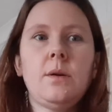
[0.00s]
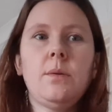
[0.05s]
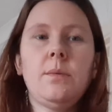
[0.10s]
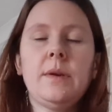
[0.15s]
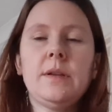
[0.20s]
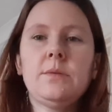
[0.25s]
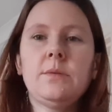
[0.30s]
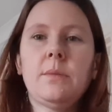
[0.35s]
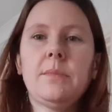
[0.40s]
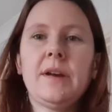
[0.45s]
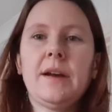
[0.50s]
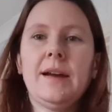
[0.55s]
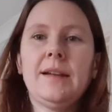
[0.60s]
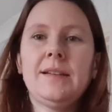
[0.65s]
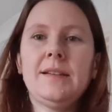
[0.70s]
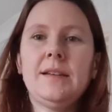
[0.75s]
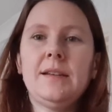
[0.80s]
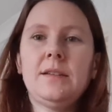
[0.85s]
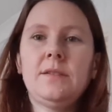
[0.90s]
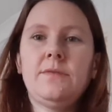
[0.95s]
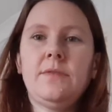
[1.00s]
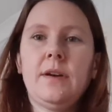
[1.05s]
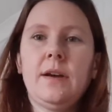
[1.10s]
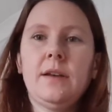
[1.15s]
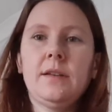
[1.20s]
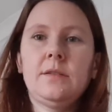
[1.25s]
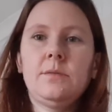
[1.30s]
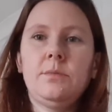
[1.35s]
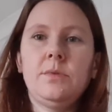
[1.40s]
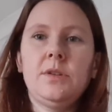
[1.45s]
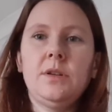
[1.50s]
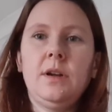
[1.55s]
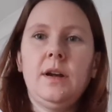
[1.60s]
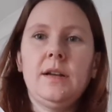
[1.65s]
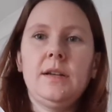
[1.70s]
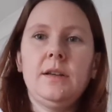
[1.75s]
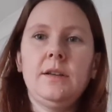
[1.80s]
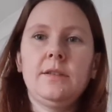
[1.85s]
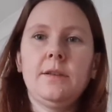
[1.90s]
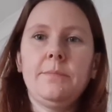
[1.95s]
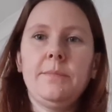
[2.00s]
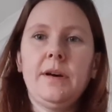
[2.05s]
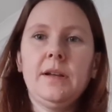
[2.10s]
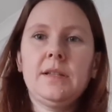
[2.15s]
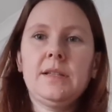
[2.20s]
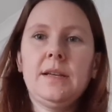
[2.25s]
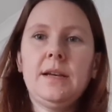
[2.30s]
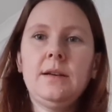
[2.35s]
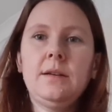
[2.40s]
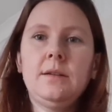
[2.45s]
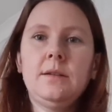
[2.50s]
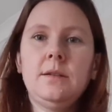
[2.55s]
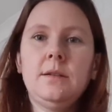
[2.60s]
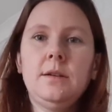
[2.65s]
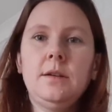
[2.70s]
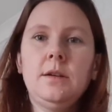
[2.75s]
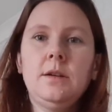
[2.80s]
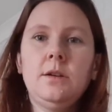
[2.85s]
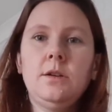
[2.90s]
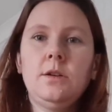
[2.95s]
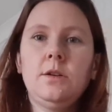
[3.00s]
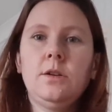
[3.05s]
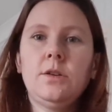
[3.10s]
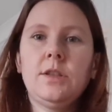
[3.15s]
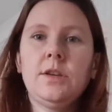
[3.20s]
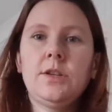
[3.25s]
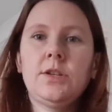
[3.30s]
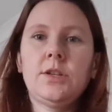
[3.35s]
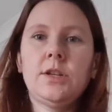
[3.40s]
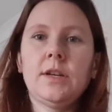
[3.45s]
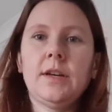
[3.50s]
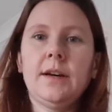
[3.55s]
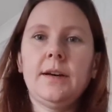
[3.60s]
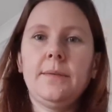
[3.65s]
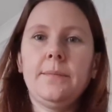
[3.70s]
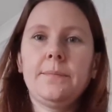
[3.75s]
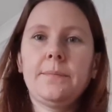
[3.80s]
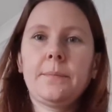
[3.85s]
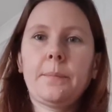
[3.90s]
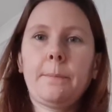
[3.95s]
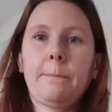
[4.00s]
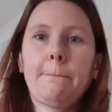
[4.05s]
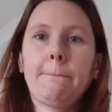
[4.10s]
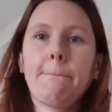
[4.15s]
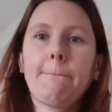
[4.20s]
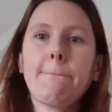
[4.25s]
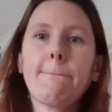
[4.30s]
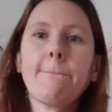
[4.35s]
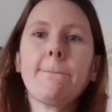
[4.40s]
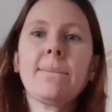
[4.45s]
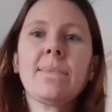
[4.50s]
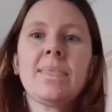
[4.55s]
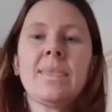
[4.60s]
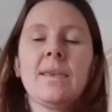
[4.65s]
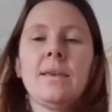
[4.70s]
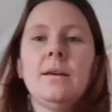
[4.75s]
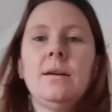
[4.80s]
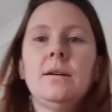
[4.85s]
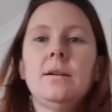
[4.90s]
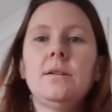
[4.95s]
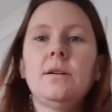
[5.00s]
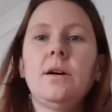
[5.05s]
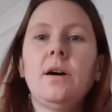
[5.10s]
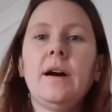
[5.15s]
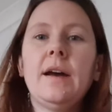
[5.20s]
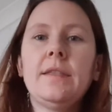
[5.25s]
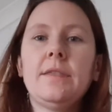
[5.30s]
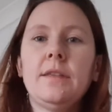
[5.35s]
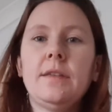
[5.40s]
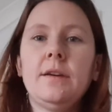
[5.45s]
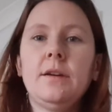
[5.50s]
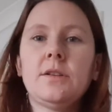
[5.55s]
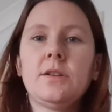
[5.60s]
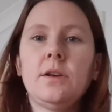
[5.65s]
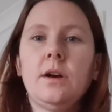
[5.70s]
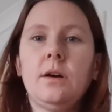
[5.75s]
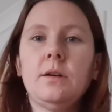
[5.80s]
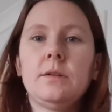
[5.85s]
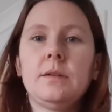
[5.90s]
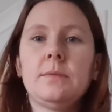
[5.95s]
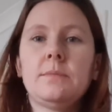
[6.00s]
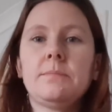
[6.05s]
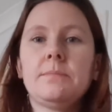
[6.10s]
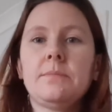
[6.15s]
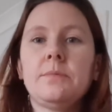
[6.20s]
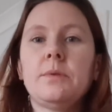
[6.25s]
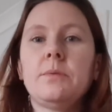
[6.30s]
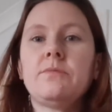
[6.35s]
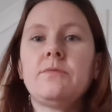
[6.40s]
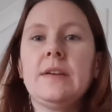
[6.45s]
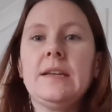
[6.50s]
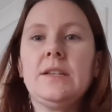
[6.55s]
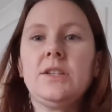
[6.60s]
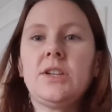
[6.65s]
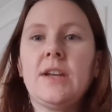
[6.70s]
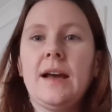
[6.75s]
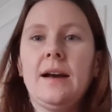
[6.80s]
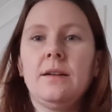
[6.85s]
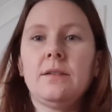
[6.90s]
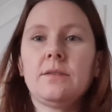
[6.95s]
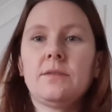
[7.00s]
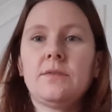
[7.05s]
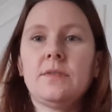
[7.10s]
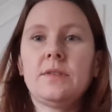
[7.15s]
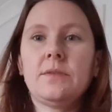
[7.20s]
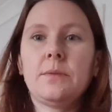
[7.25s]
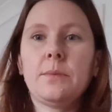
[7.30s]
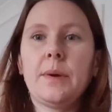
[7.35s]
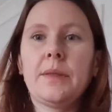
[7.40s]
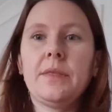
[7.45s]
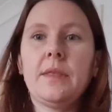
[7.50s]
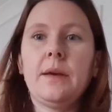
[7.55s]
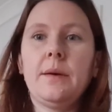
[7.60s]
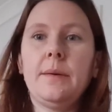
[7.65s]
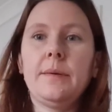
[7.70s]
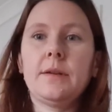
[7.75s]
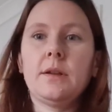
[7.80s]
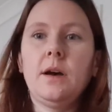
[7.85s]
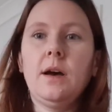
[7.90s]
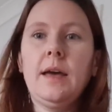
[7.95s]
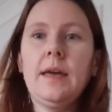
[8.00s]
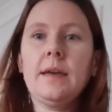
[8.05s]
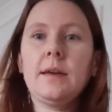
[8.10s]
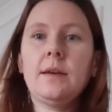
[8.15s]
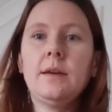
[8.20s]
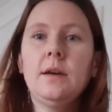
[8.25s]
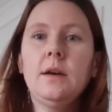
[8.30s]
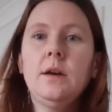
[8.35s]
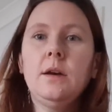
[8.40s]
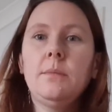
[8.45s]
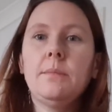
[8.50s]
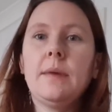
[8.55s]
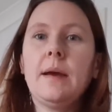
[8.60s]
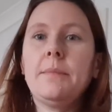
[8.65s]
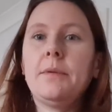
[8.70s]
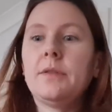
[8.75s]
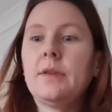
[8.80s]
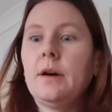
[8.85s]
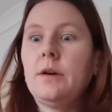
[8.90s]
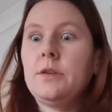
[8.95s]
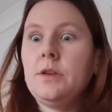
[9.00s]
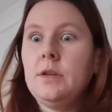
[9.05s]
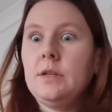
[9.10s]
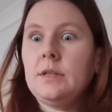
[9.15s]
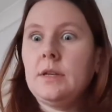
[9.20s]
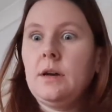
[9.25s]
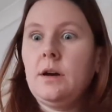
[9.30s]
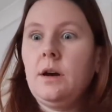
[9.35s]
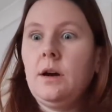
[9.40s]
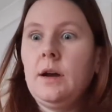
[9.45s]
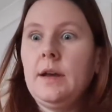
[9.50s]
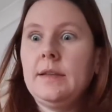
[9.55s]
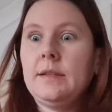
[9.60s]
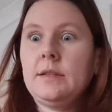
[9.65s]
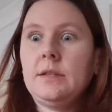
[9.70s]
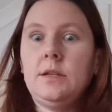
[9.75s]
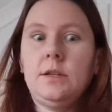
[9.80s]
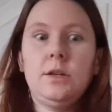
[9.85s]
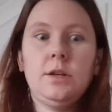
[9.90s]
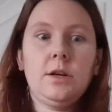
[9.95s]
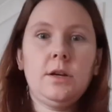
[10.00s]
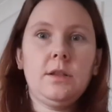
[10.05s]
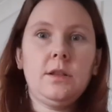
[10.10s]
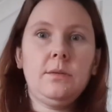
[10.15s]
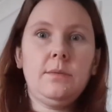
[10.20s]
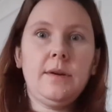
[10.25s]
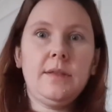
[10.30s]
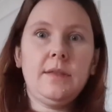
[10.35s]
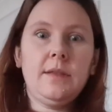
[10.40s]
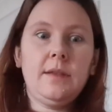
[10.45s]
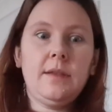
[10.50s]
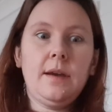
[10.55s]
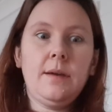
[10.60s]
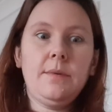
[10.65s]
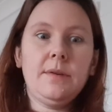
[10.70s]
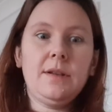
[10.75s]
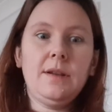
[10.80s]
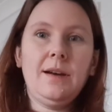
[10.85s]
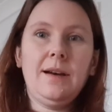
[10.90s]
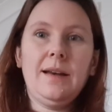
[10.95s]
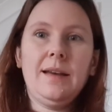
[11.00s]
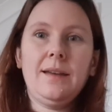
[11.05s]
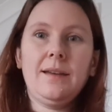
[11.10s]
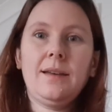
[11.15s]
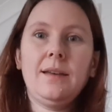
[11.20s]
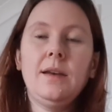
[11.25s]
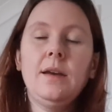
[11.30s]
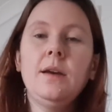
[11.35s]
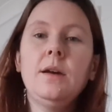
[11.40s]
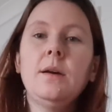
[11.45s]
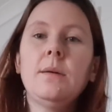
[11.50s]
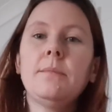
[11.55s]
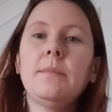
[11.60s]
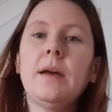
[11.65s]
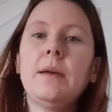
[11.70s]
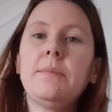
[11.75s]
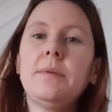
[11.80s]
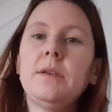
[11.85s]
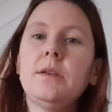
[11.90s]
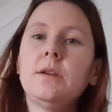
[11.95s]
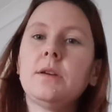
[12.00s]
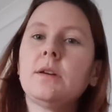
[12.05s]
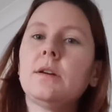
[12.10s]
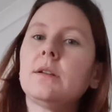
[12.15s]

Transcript: which one we're going to use first. Would you like to use the butter or the sugar? Now either your child will reach out to the one that they would like, maybe they'll use their eyes to look at the one that they would like, maybe